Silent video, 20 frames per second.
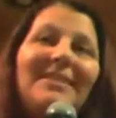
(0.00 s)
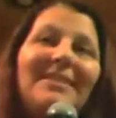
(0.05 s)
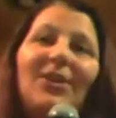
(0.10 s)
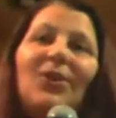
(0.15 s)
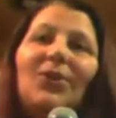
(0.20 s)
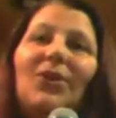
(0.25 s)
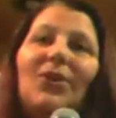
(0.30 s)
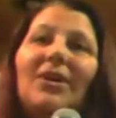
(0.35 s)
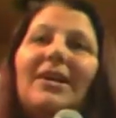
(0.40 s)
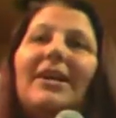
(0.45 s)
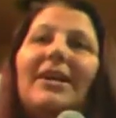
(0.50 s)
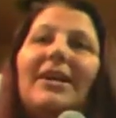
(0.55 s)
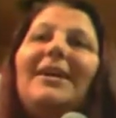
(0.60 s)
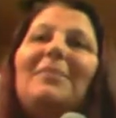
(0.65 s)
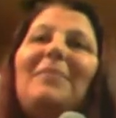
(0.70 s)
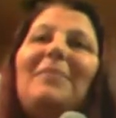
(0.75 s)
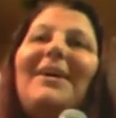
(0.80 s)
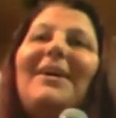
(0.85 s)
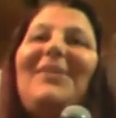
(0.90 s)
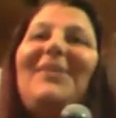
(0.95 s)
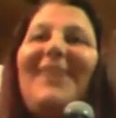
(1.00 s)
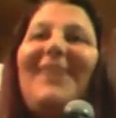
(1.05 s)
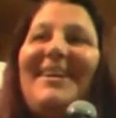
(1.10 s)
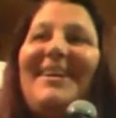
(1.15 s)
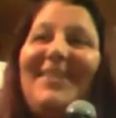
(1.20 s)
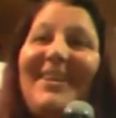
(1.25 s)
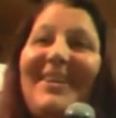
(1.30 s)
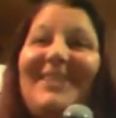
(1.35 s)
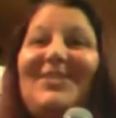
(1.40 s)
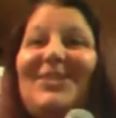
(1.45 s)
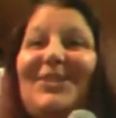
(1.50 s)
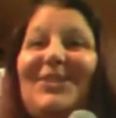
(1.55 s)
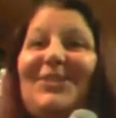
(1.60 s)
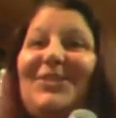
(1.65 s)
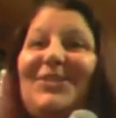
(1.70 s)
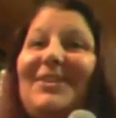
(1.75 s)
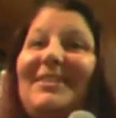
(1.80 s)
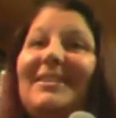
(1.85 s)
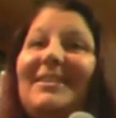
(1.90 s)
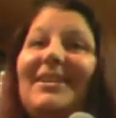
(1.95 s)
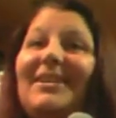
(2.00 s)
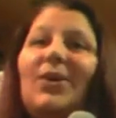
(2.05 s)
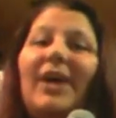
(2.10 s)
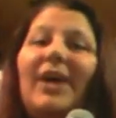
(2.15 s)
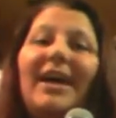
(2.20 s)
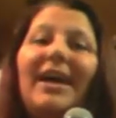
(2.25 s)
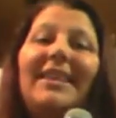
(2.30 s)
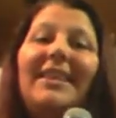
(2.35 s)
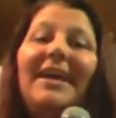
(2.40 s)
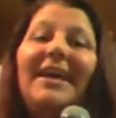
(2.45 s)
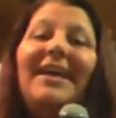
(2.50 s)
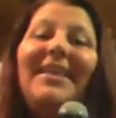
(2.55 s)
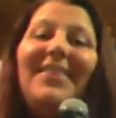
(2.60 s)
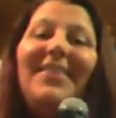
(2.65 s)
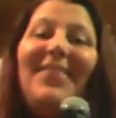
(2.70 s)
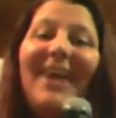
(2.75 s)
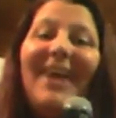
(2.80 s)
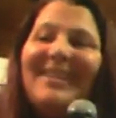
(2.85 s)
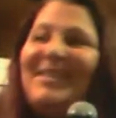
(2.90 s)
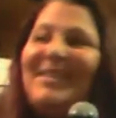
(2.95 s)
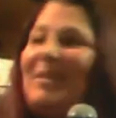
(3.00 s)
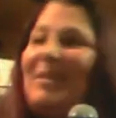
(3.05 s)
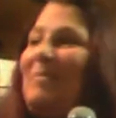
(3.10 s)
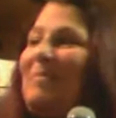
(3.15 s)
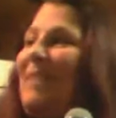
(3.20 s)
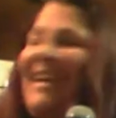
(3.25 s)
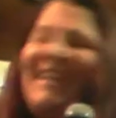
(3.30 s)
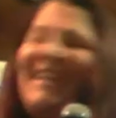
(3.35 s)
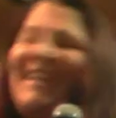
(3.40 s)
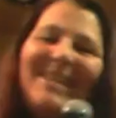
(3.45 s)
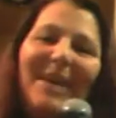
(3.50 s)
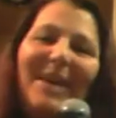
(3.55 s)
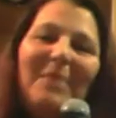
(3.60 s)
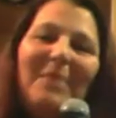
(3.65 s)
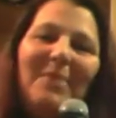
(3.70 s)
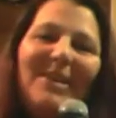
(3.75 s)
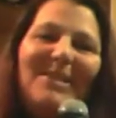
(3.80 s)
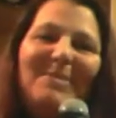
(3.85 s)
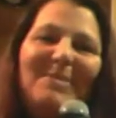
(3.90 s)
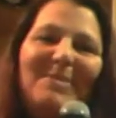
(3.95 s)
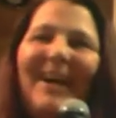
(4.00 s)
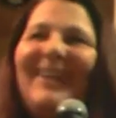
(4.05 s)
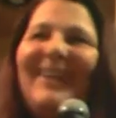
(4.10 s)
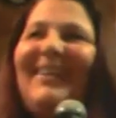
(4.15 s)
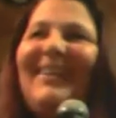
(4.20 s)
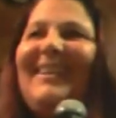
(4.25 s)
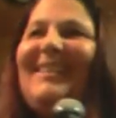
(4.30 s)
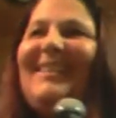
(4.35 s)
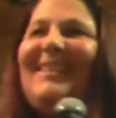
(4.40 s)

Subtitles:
no longer here, my great-grandchildren, okay? That to me, he's got a big smile on his